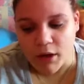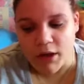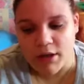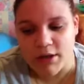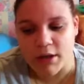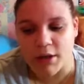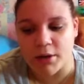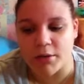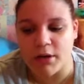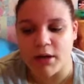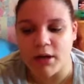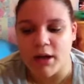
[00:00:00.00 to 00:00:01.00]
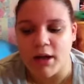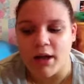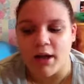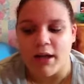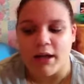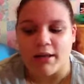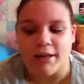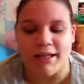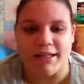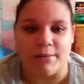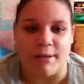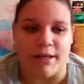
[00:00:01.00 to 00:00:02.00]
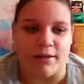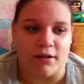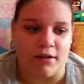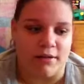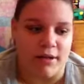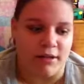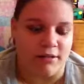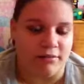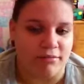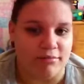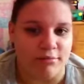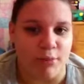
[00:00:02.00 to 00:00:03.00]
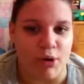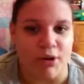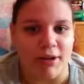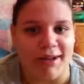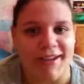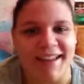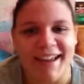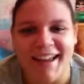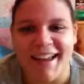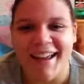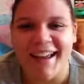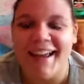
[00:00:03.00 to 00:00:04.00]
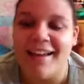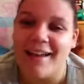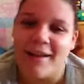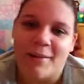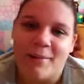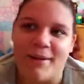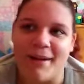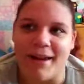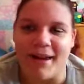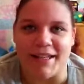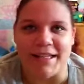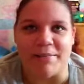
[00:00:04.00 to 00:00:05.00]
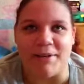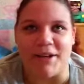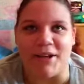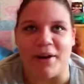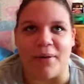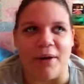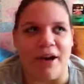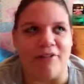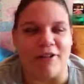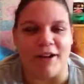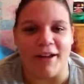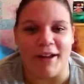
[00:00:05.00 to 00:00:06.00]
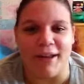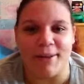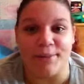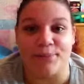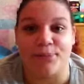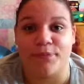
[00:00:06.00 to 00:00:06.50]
So that's a bit of a ball ache, but it has to be done or whatever.